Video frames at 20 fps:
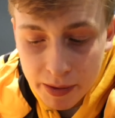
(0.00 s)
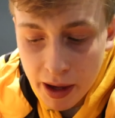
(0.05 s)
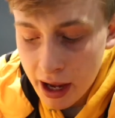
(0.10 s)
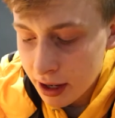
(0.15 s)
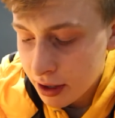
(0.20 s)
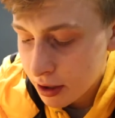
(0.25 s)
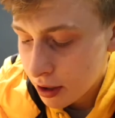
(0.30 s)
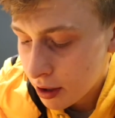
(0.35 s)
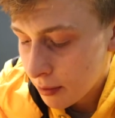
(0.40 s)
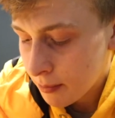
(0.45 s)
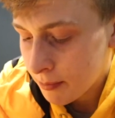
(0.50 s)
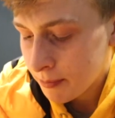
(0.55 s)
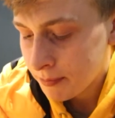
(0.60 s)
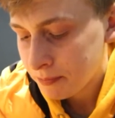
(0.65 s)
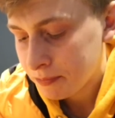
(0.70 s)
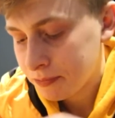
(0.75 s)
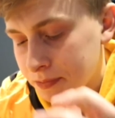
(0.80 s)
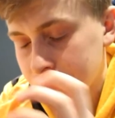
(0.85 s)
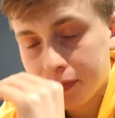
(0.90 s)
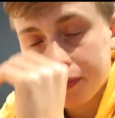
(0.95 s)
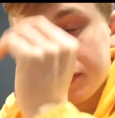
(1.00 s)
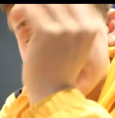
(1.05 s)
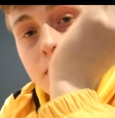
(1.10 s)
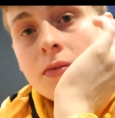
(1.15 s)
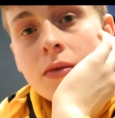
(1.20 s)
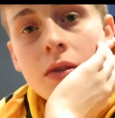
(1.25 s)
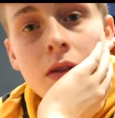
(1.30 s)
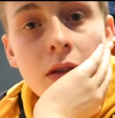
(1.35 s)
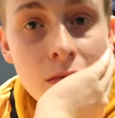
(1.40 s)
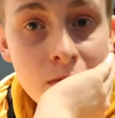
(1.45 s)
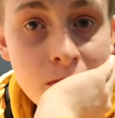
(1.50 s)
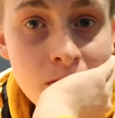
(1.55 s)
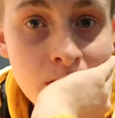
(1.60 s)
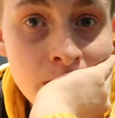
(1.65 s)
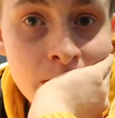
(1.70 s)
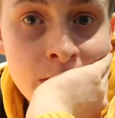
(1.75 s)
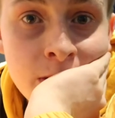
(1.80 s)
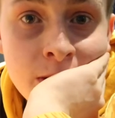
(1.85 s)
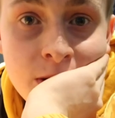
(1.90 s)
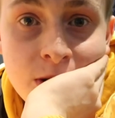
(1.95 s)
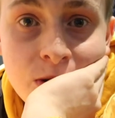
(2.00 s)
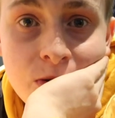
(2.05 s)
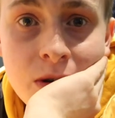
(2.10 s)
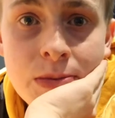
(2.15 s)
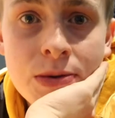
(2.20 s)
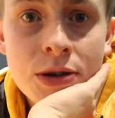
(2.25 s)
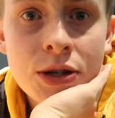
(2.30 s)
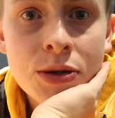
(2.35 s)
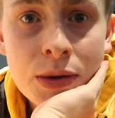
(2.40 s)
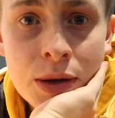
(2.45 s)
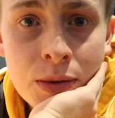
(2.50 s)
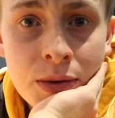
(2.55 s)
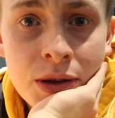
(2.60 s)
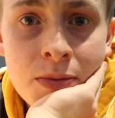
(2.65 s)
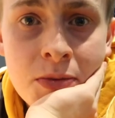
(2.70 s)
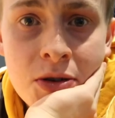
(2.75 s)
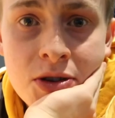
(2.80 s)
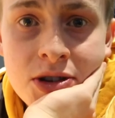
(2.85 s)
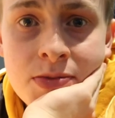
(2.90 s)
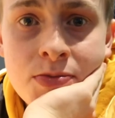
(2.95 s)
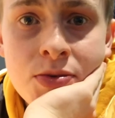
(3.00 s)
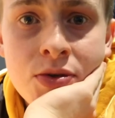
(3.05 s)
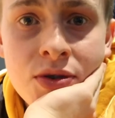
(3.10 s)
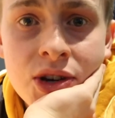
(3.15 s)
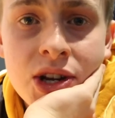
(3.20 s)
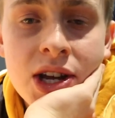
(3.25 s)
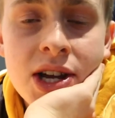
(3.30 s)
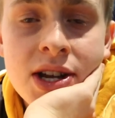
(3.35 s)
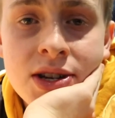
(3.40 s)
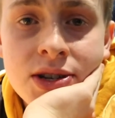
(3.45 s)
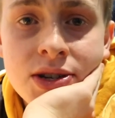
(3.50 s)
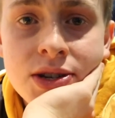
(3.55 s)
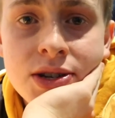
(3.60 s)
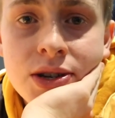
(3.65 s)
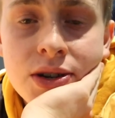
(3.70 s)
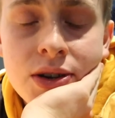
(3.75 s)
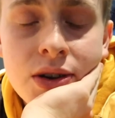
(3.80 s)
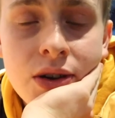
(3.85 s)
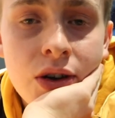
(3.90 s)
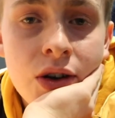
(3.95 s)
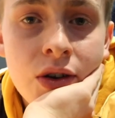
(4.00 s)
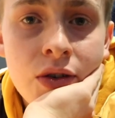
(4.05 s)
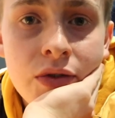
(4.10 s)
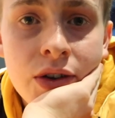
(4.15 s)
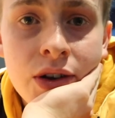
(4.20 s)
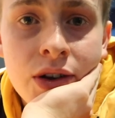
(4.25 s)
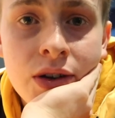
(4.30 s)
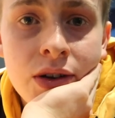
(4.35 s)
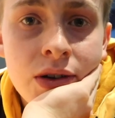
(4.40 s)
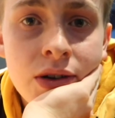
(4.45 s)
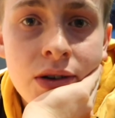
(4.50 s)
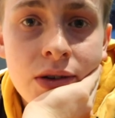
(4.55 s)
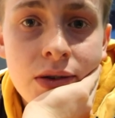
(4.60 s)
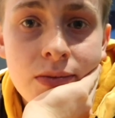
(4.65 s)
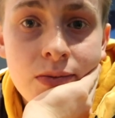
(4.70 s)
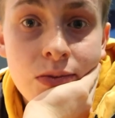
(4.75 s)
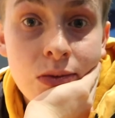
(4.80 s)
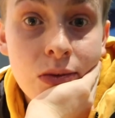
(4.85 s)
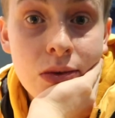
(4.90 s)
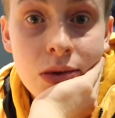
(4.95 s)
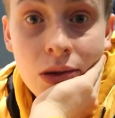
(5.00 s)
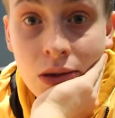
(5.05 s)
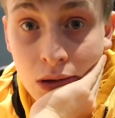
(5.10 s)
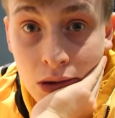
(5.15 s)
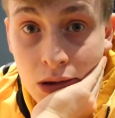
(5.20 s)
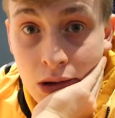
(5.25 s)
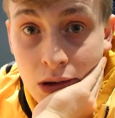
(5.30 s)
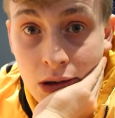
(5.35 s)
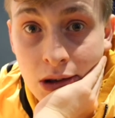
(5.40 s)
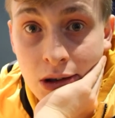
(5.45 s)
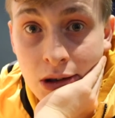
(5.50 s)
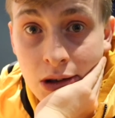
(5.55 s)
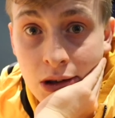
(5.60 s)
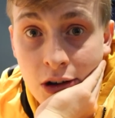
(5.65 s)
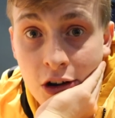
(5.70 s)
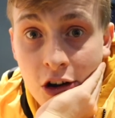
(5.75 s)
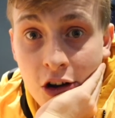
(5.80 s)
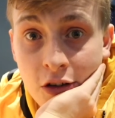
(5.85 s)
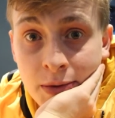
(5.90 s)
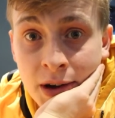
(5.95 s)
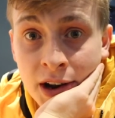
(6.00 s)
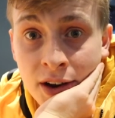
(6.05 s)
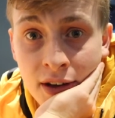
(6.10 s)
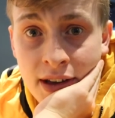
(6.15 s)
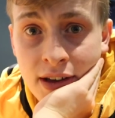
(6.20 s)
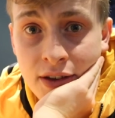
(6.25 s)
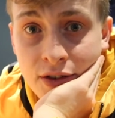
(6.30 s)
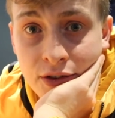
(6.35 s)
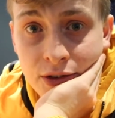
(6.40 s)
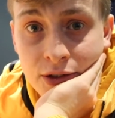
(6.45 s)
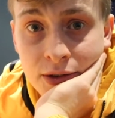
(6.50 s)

and um, quite possibly one of the most important days of uh, of my life. I